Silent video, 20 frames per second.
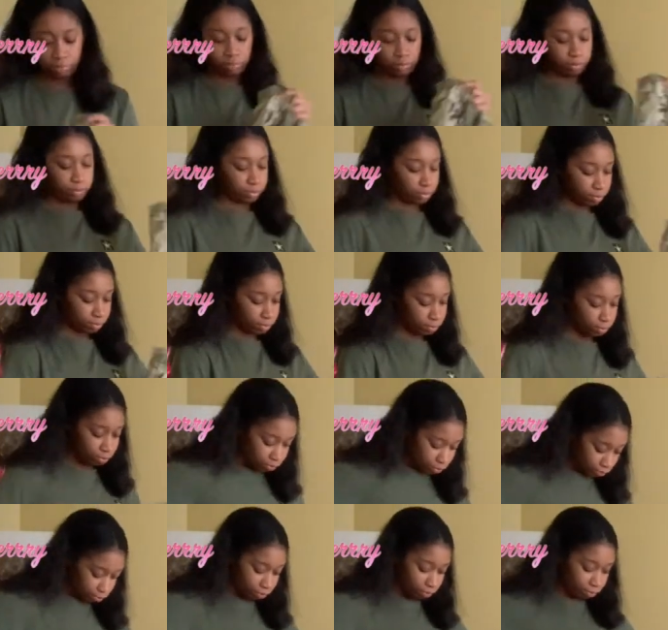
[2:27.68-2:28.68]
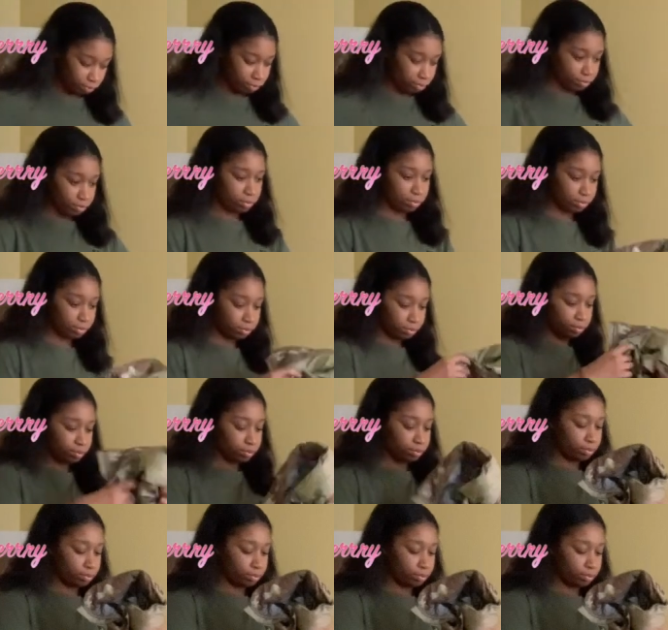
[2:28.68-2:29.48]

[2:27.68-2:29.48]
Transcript: No one is speaking in this clip.